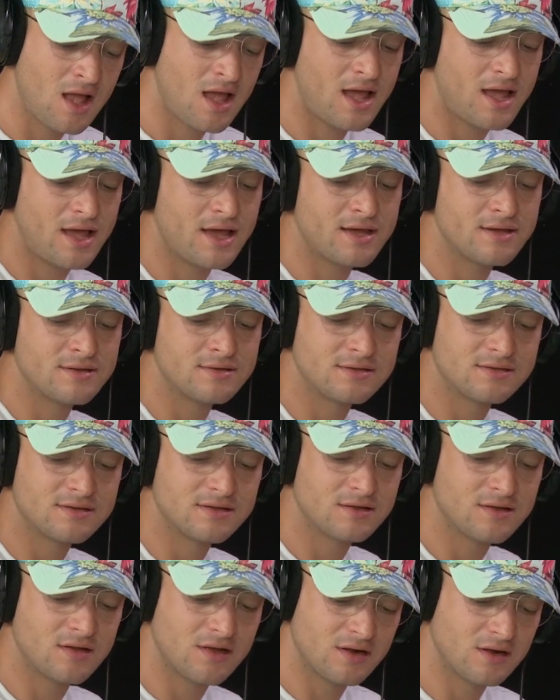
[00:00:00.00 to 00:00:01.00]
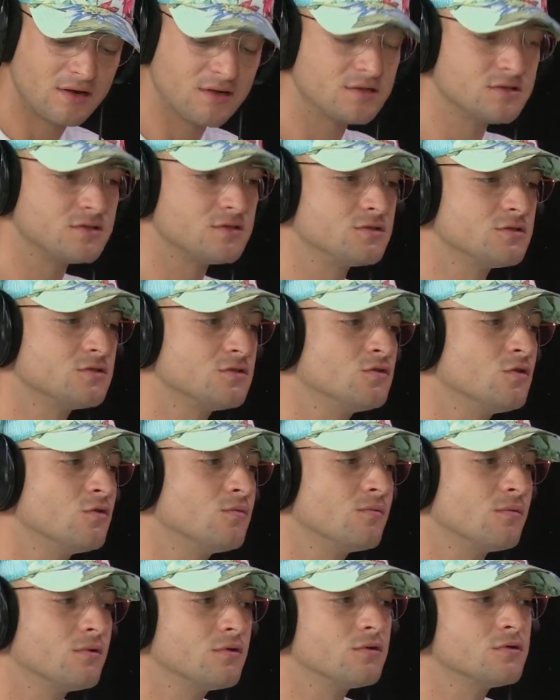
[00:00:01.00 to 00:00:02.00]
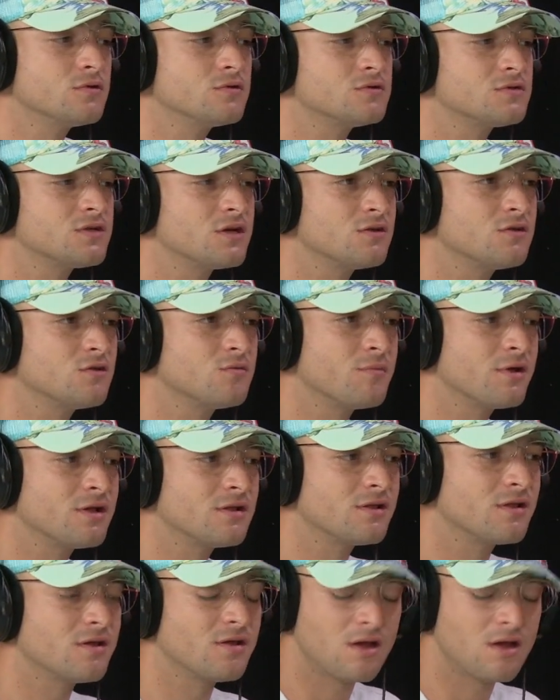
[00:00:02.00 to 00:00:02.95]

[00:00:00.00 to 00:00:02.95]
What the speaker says: And you said you met